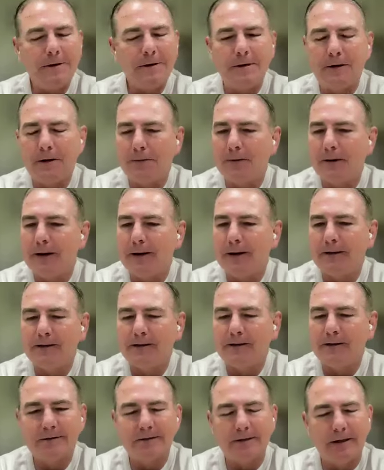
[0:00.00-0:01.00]
Yeah, you know
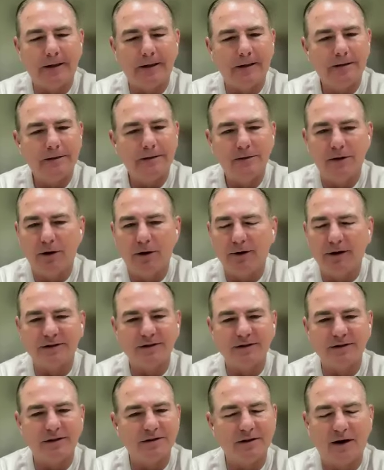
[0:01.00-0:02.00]
what? It's uh,
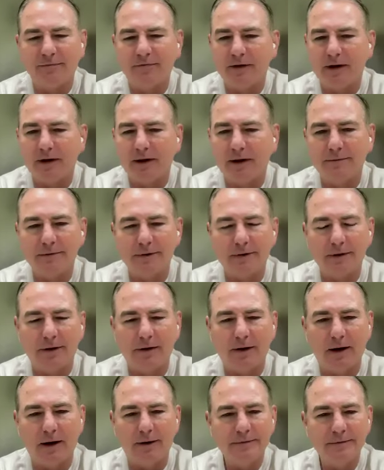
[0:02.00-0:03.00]
you know, it is a tough thing.
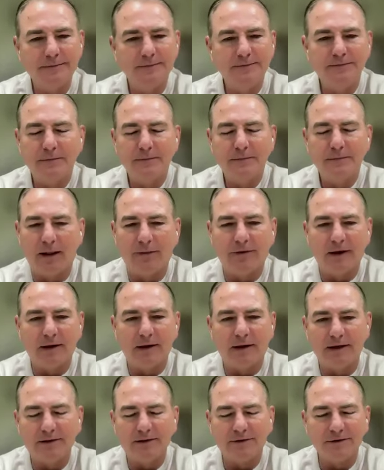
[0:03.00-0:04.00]
You know, I
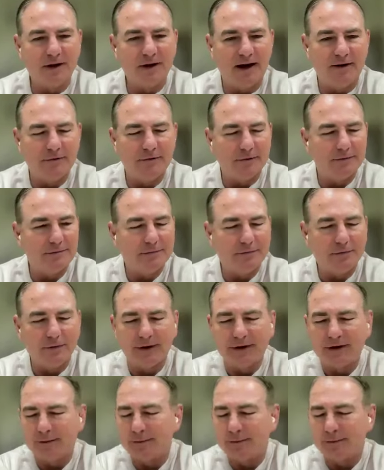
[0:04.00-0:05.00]
I think kids should have a
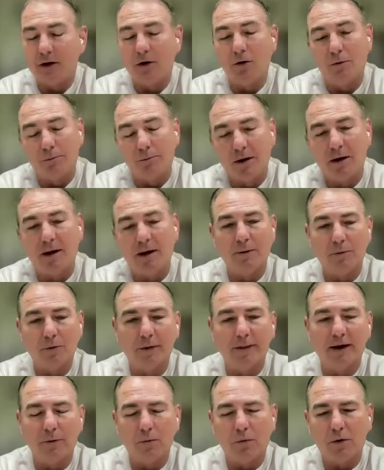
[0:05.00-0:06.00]
freedom to go and
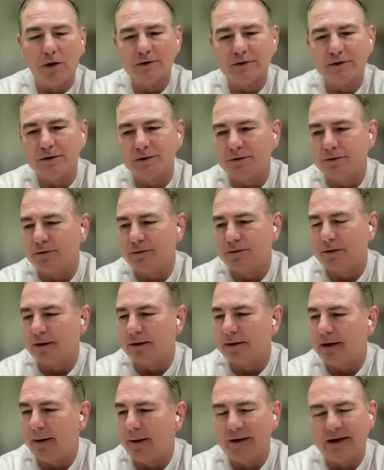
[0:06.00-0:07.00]
play where they want
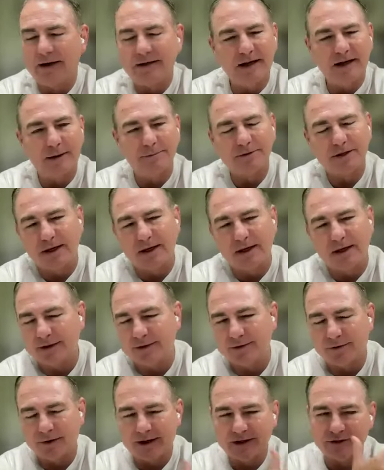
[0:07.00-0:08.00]
to. Uh, how many times
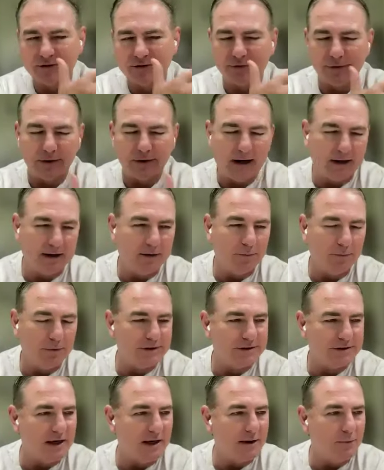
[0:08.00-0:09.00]
can you transfer? How
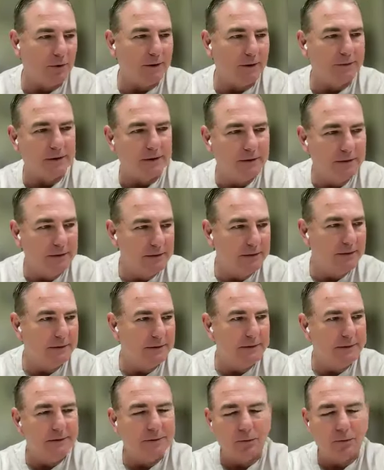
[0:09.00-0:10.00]
can we say what the
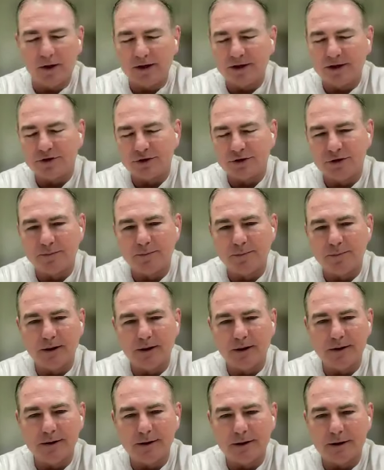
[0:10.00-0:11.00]
what it
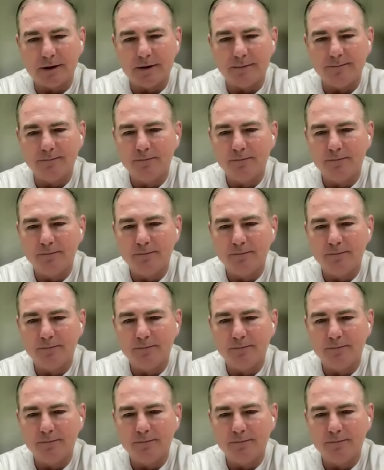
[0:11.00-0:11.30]
should be?